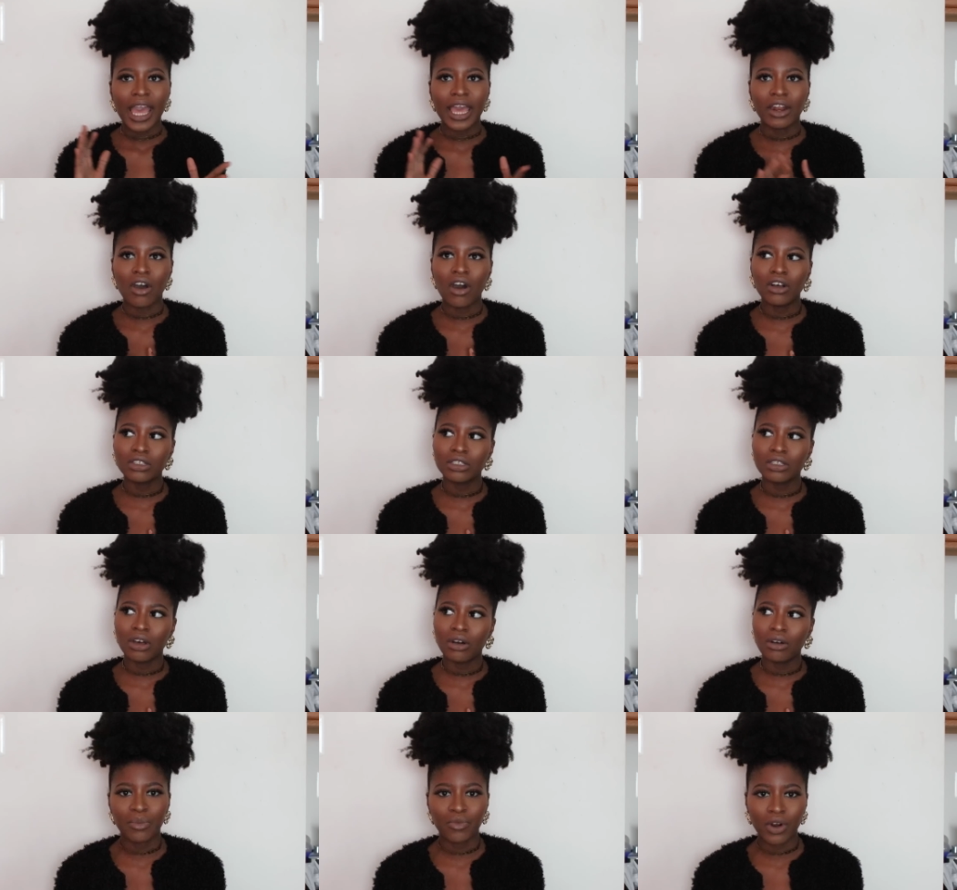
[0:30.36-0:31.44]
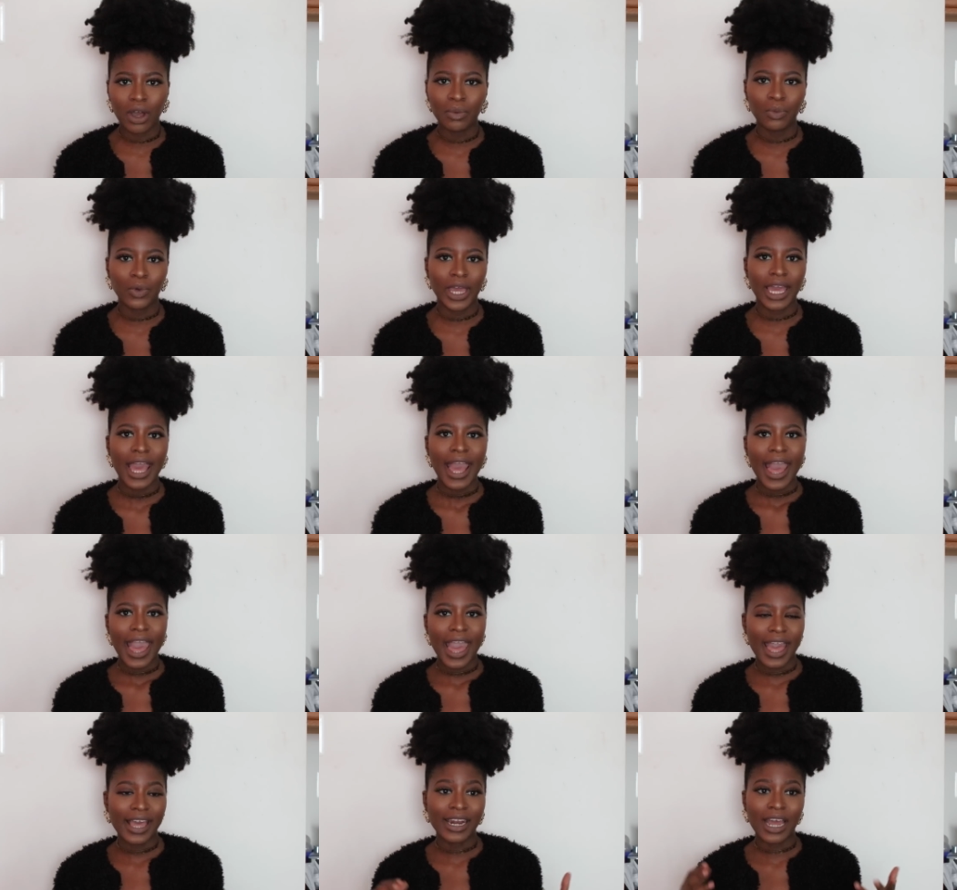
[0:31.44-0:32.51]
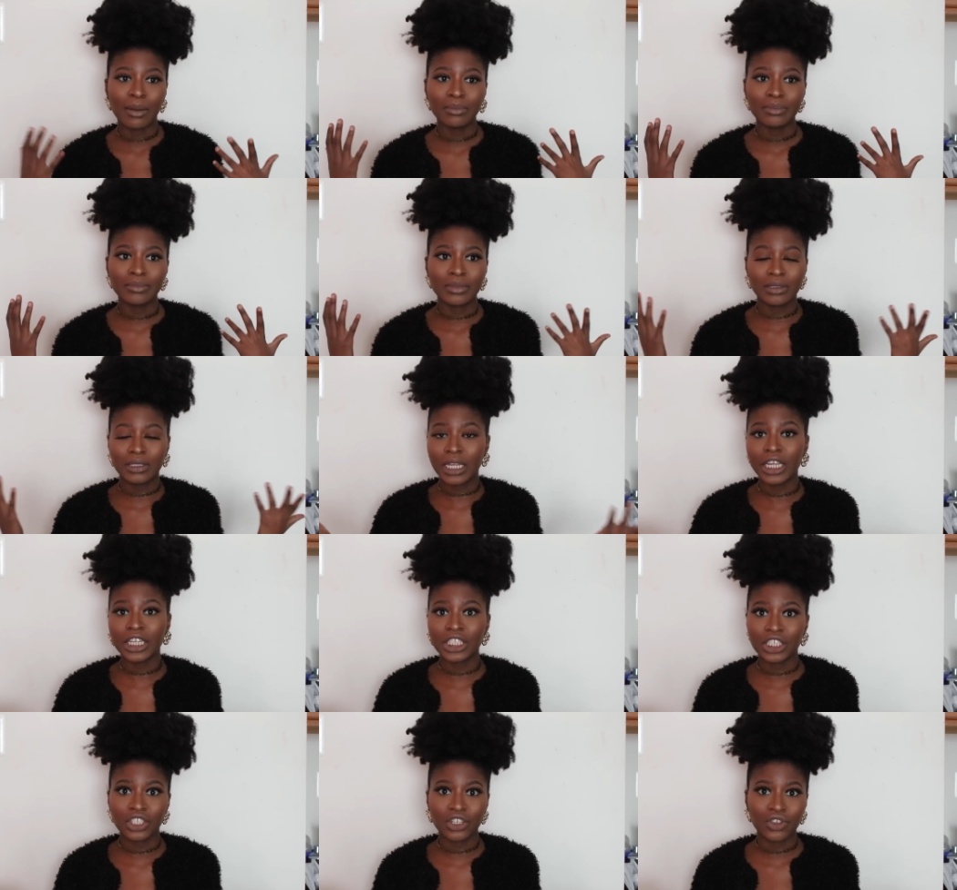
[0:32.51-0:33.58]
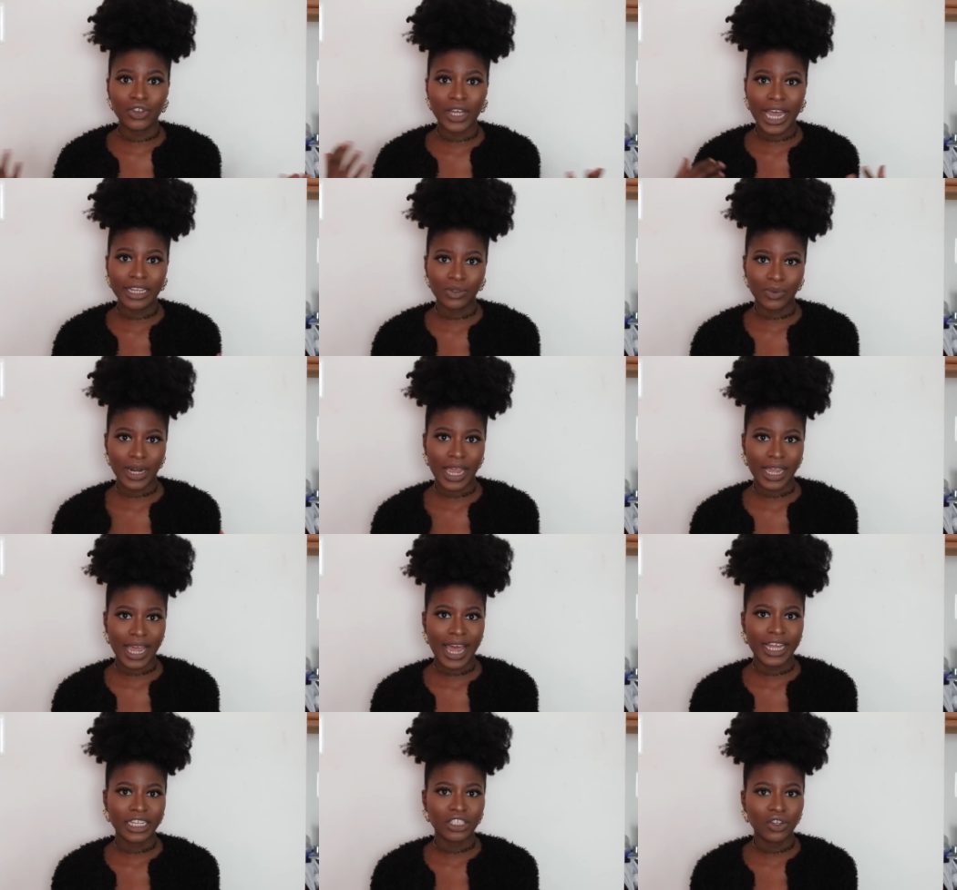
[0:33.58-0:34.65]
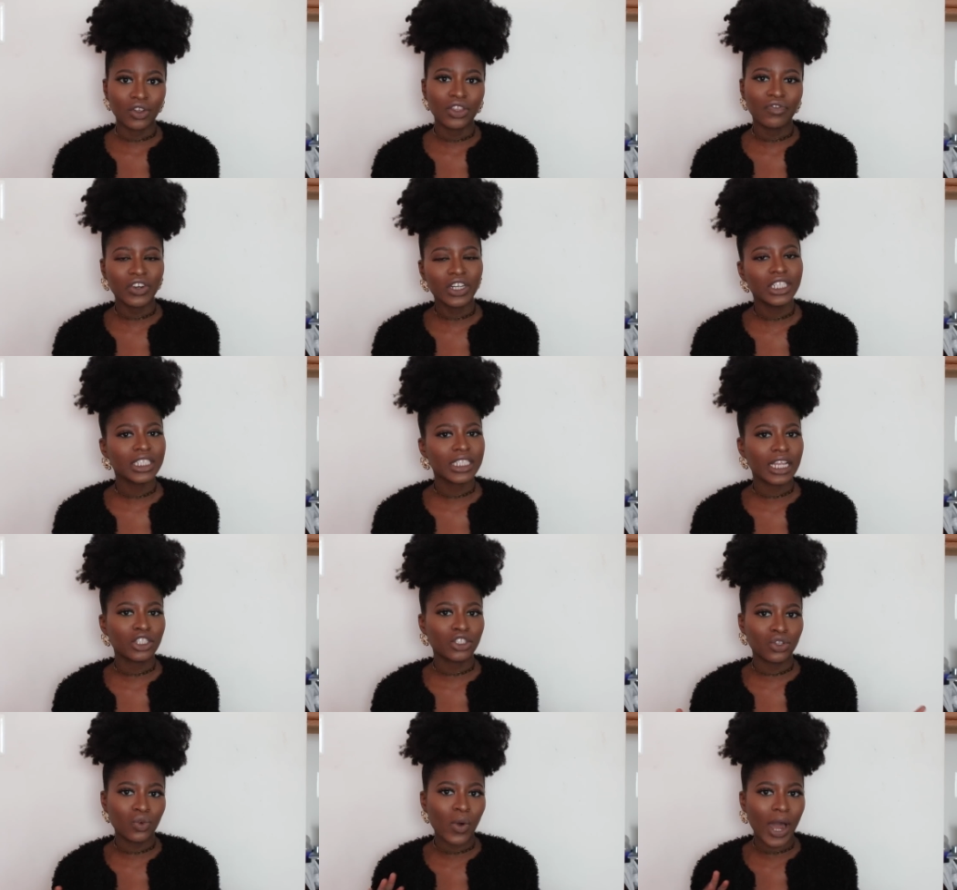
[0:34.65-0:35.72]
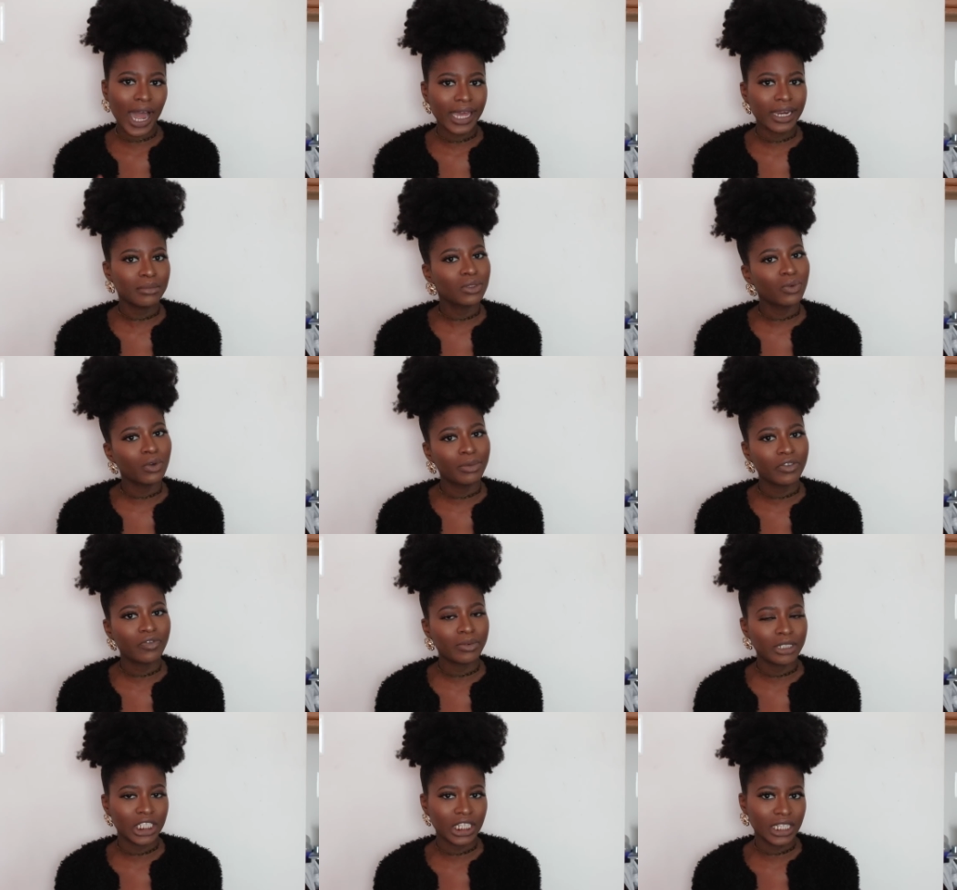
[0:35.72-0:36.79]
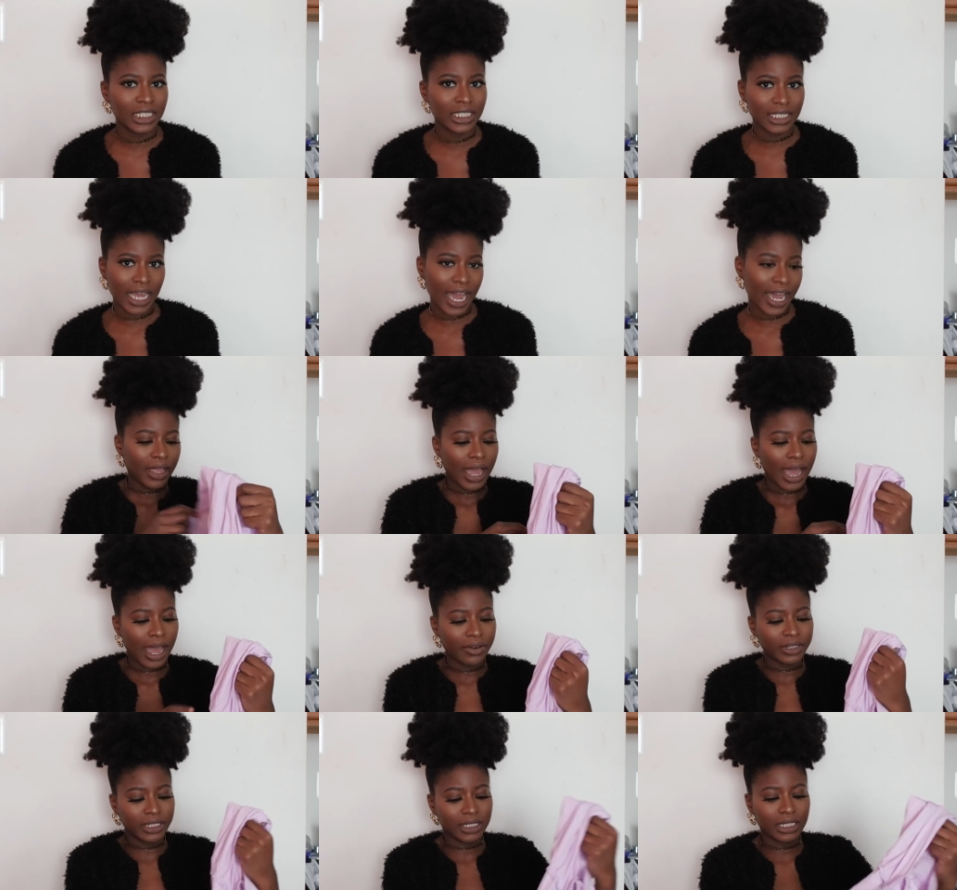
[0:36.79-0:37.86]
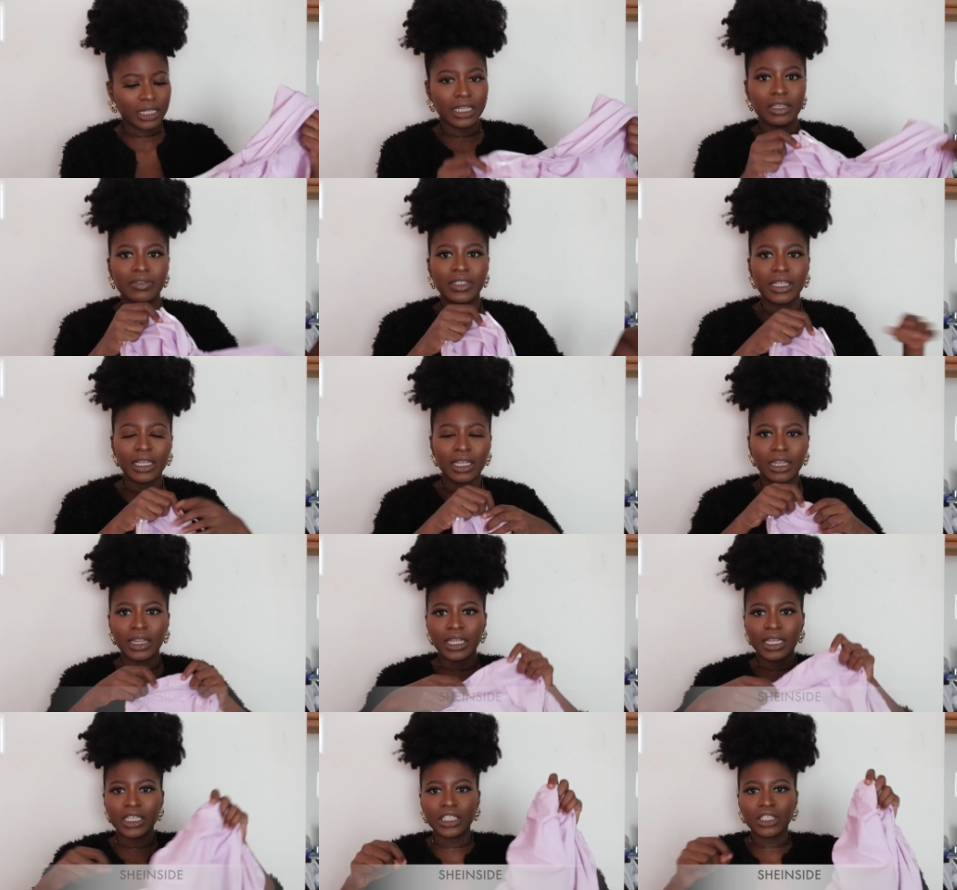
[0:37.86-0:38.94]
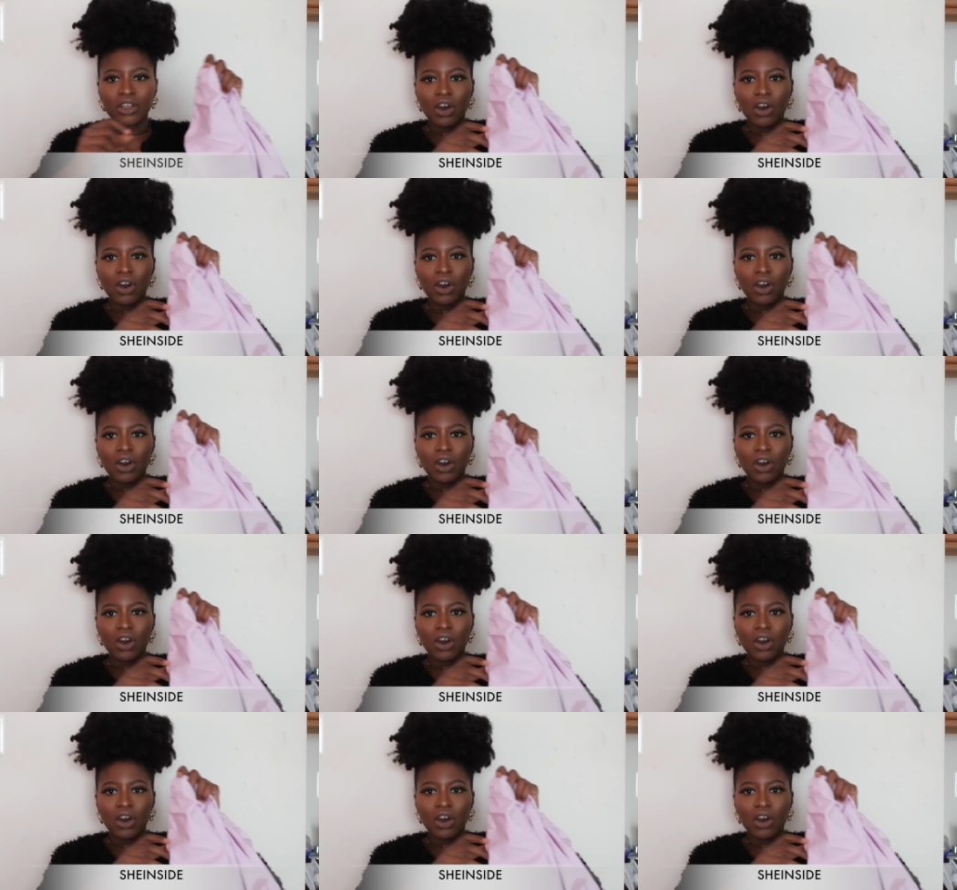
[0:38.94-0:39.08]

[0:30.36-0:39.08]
and also ROMWE. And I'm here to show you guys what I got. So the first two items will be from She Inside. I received this